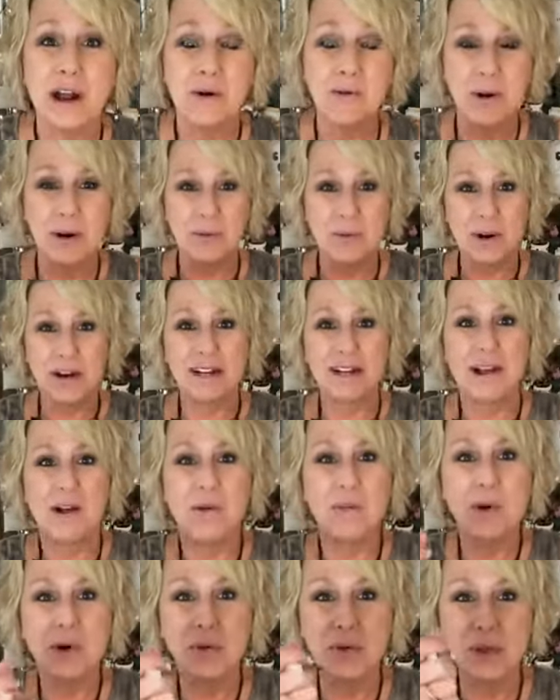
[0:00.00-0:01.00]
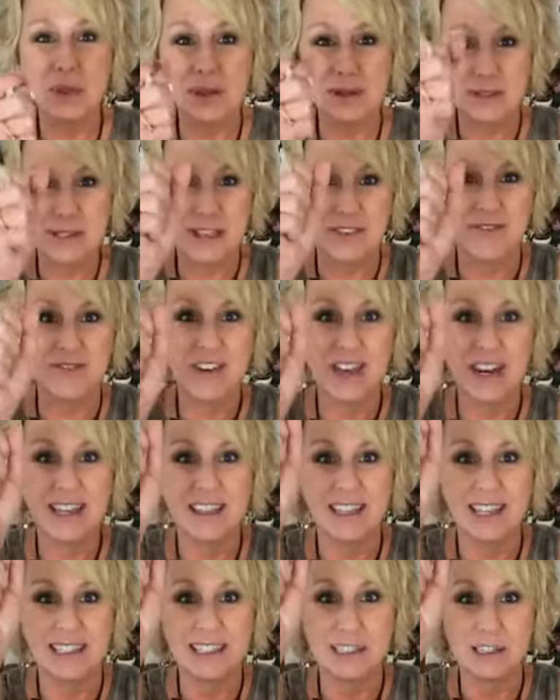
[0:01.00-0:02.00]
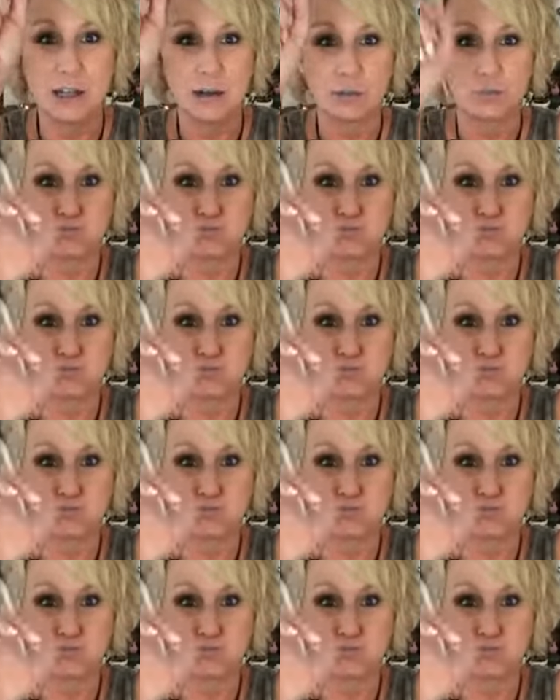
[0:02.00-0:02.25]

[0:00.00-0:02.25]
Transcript: I want, we're, I want one of those confetti things to go,